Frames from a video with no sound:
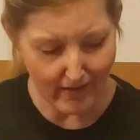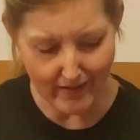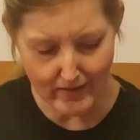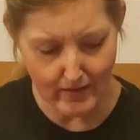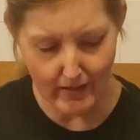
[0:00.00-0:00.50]

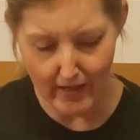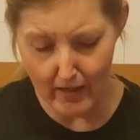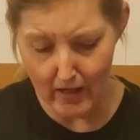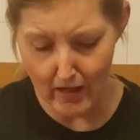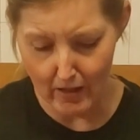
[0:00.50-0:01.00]
like to
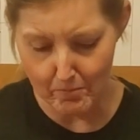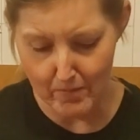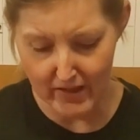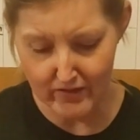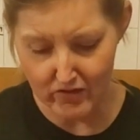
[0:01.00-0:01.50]

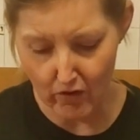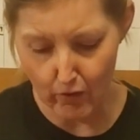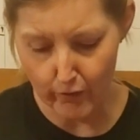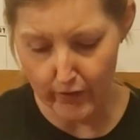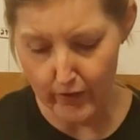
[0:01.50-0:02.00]
mix
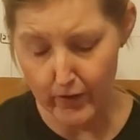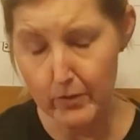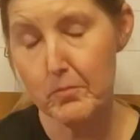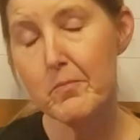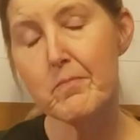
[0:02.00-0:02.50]
all
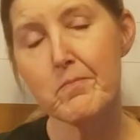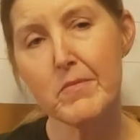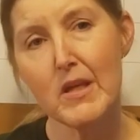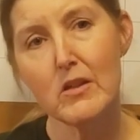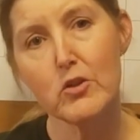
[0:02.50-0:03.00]
the
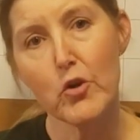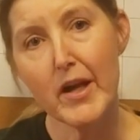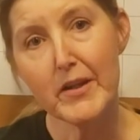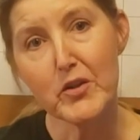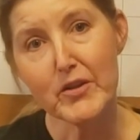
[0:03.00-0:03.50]

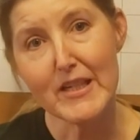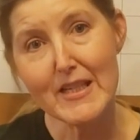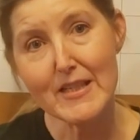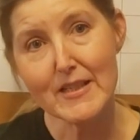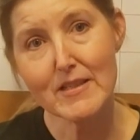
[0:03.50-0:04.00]
dry
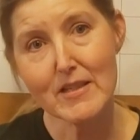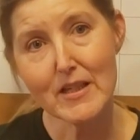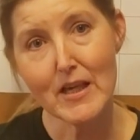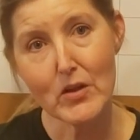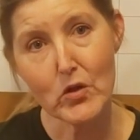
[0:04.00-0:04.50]
ingredients
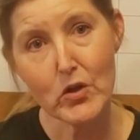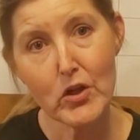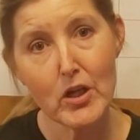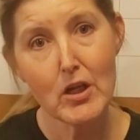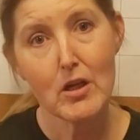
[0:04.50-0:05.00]
together
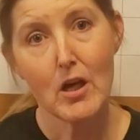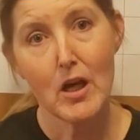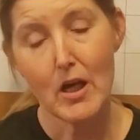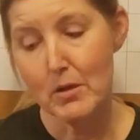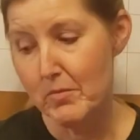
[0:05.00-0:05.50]

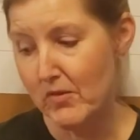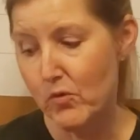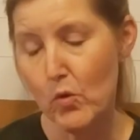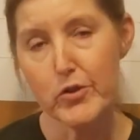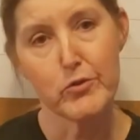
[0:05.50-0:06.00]

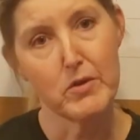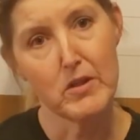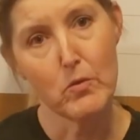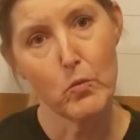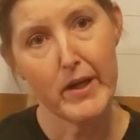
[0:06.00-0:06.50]
before doing
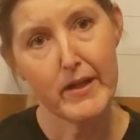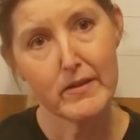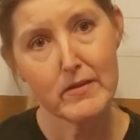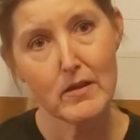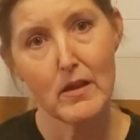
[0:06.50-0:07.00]
the
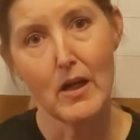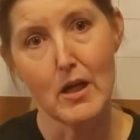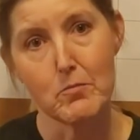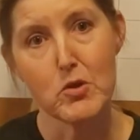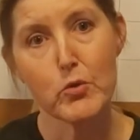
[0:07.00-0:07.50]
wet.
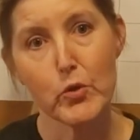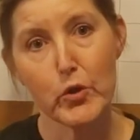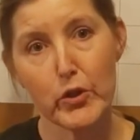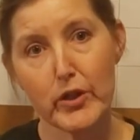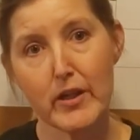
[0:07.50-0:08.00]
You
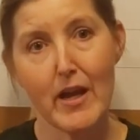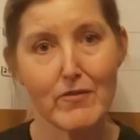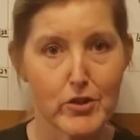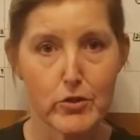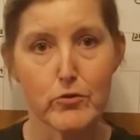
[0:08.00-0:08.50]
could,
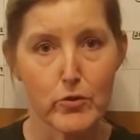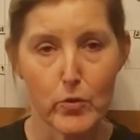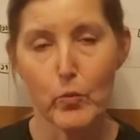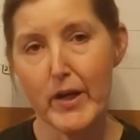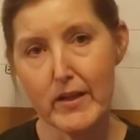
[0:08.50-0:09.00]
after you do
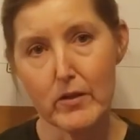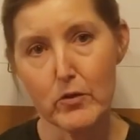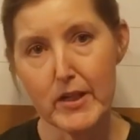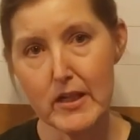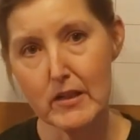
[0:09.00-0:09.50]
the wet
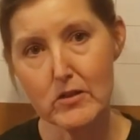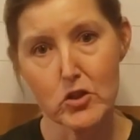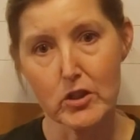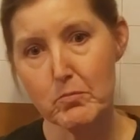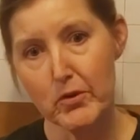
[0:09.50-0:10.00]
ingredients,
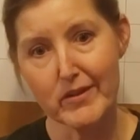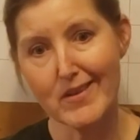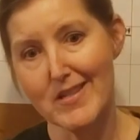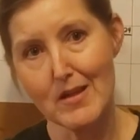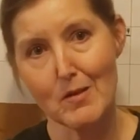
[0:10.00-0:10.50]
just put
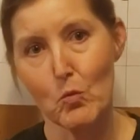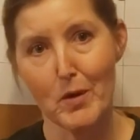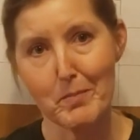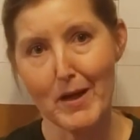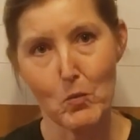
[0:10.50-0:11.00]
these in
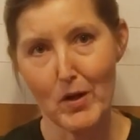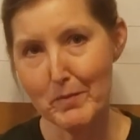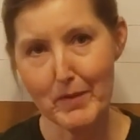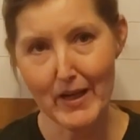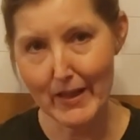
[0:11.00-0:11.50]
one by one,
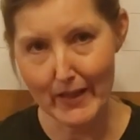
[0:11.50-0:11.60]
but I